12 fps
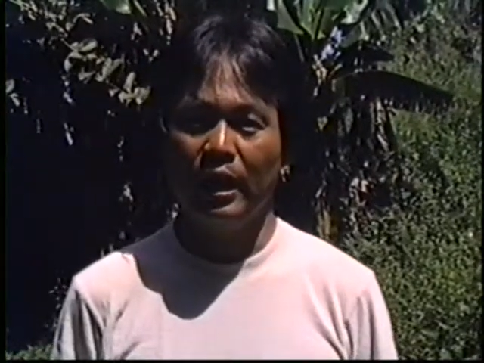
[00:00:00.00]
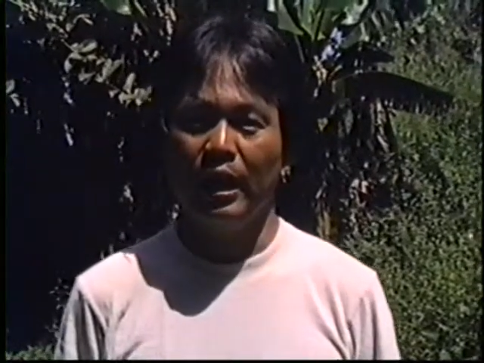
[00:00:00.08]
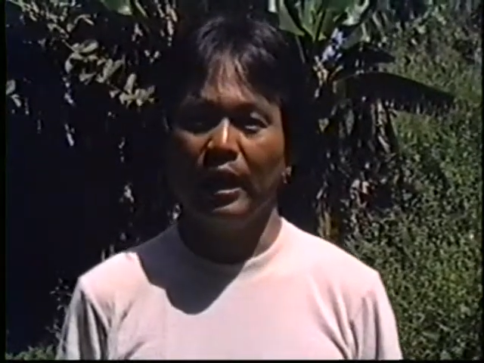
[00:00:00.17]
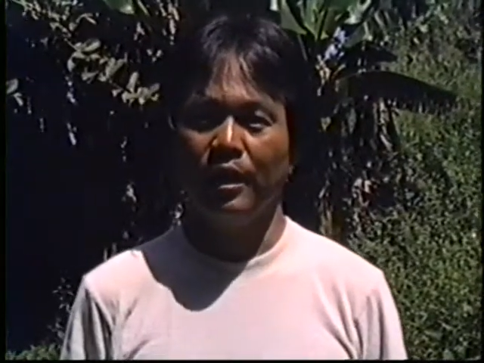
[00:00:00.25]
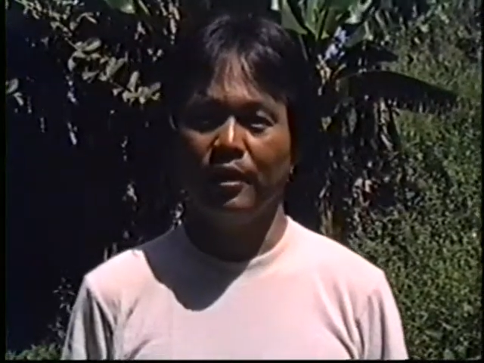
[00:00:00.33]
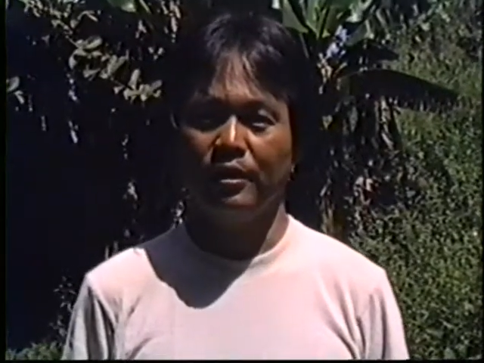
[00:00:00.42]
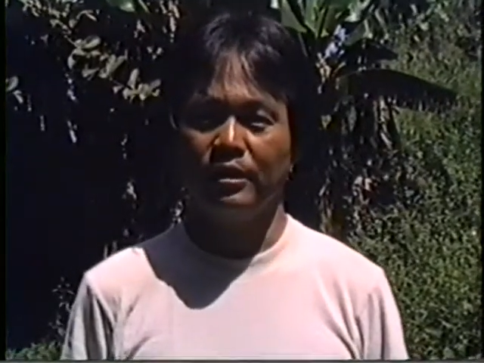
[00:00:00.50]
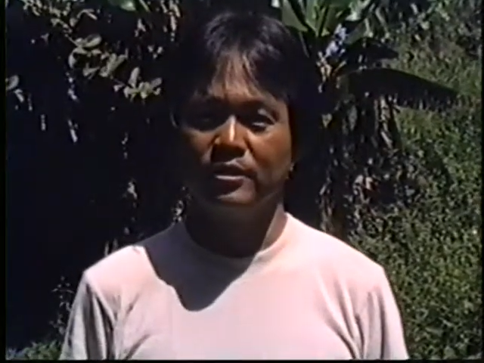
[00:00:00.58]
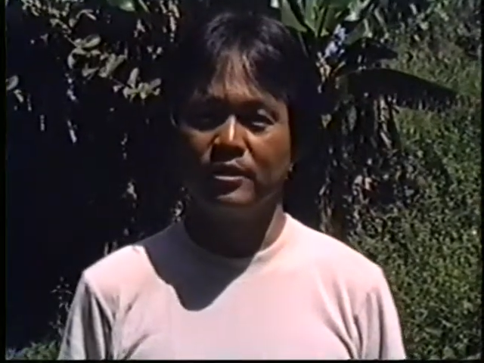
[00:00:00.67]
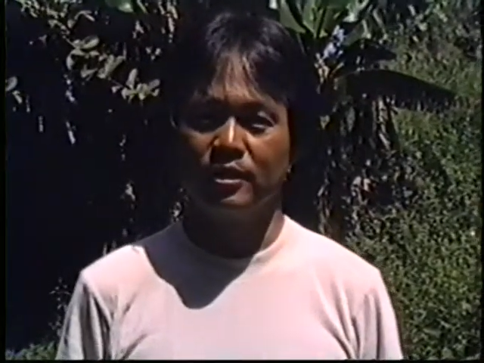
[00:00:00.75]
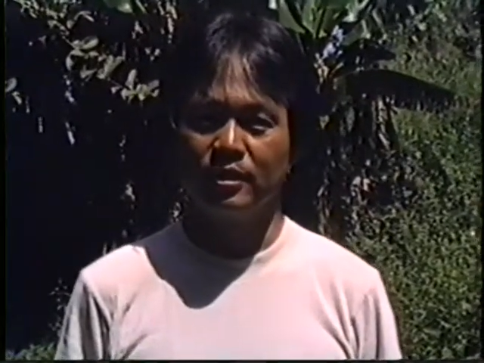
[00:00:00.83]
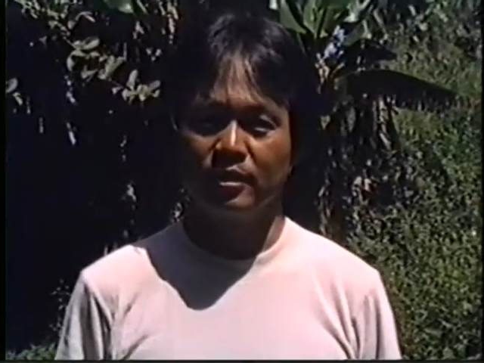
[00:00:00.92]
And it's
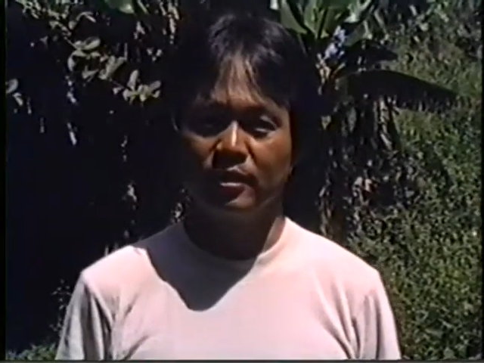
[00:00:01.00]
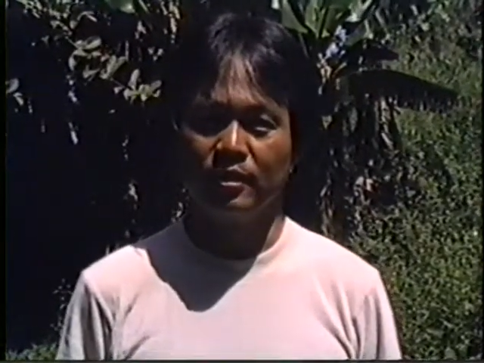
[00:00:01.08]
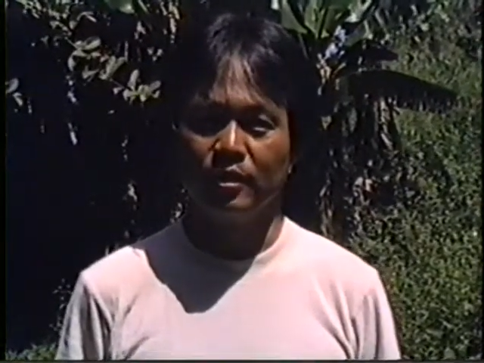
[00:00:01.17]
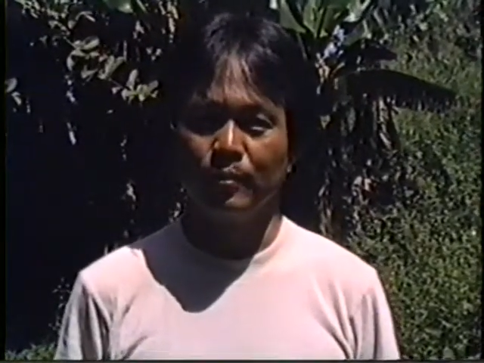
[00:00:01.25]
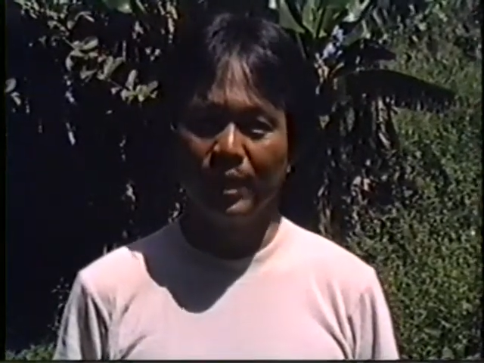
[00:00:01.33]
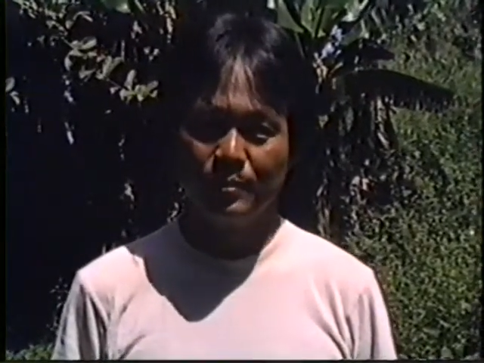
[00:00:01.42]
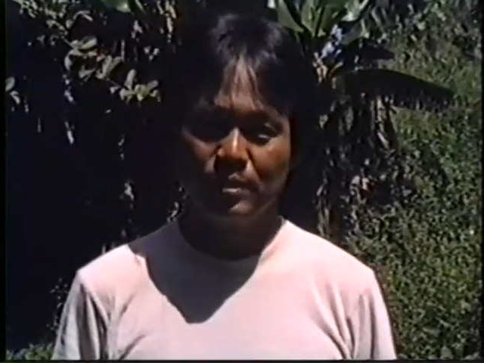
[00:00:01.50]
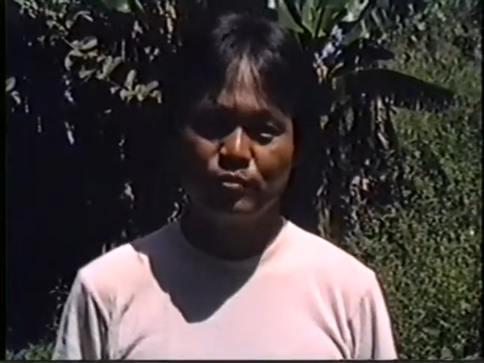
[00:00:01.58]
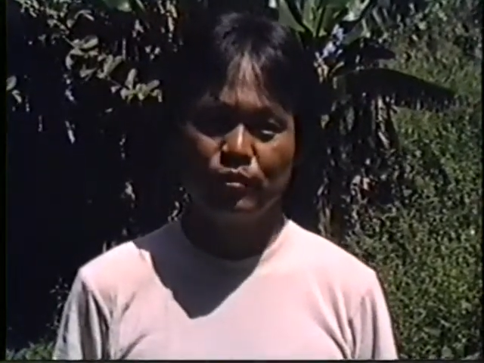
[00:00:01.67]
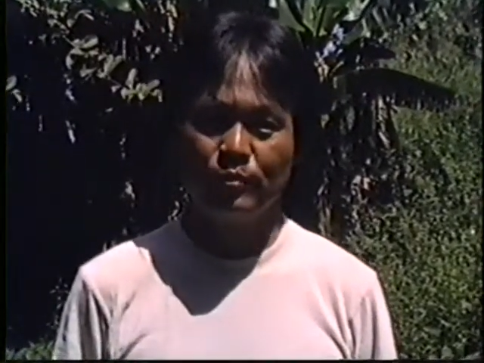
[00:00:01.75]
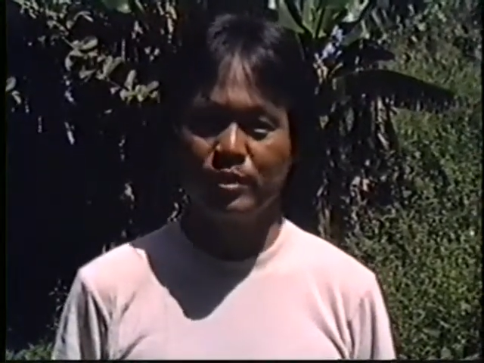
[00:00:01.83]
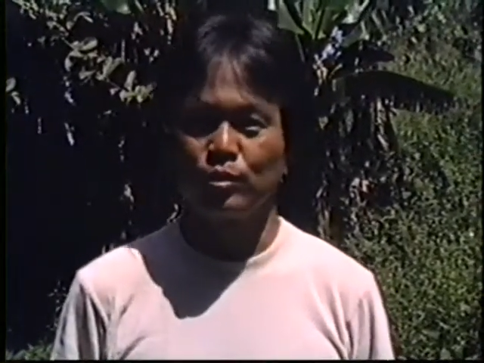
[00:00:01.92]
the babies
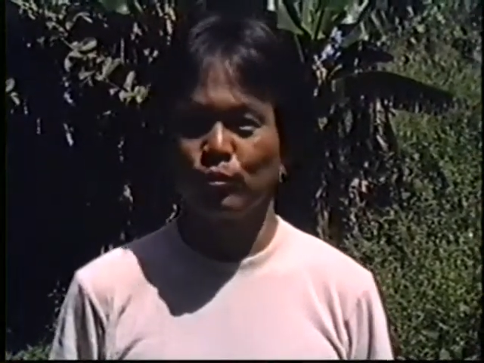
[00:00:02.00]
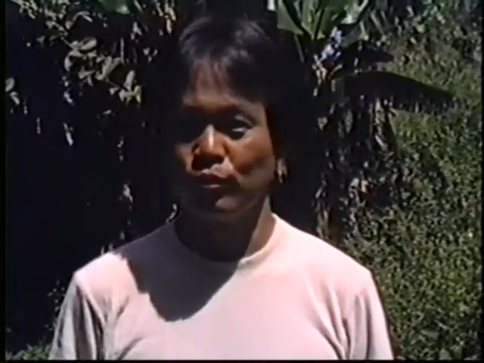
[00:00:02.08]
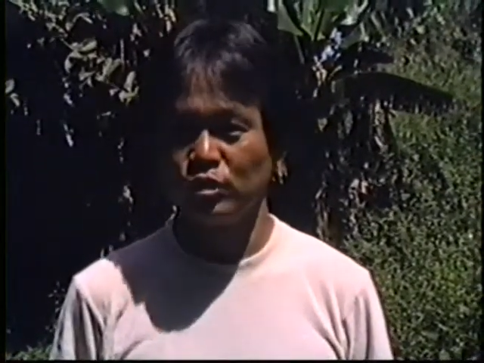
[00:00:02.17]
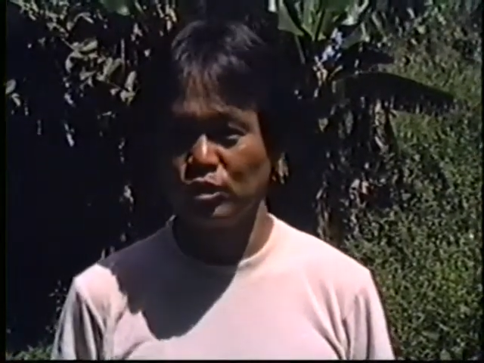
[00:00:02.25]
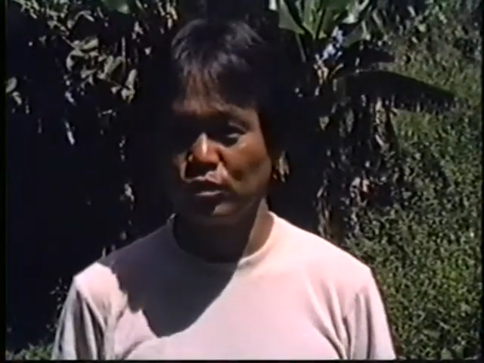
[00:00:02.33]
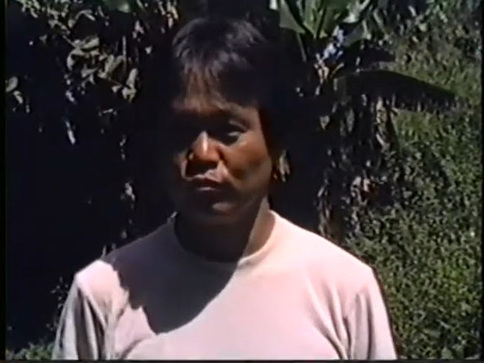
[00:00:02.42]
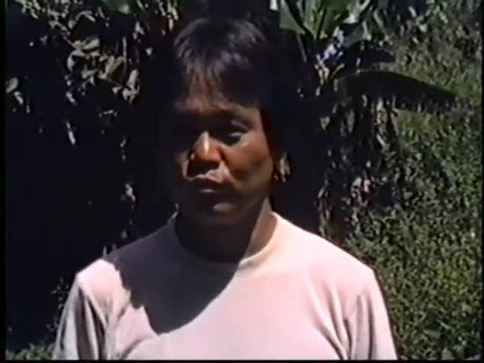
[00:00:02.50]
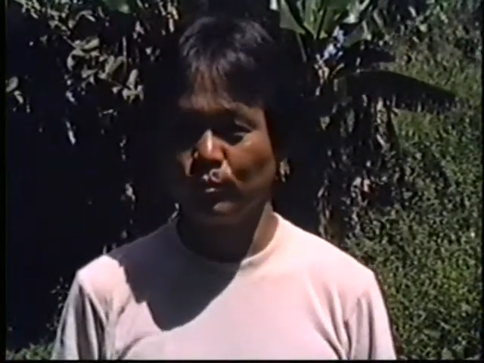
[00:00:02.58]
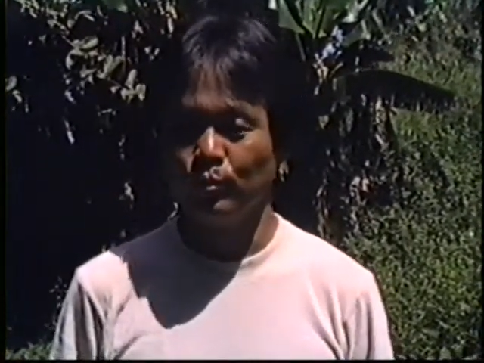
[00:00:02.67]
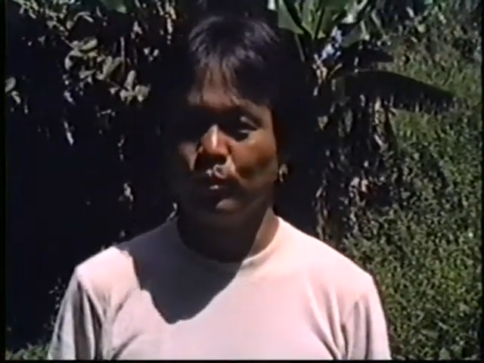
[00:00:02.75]
from this original group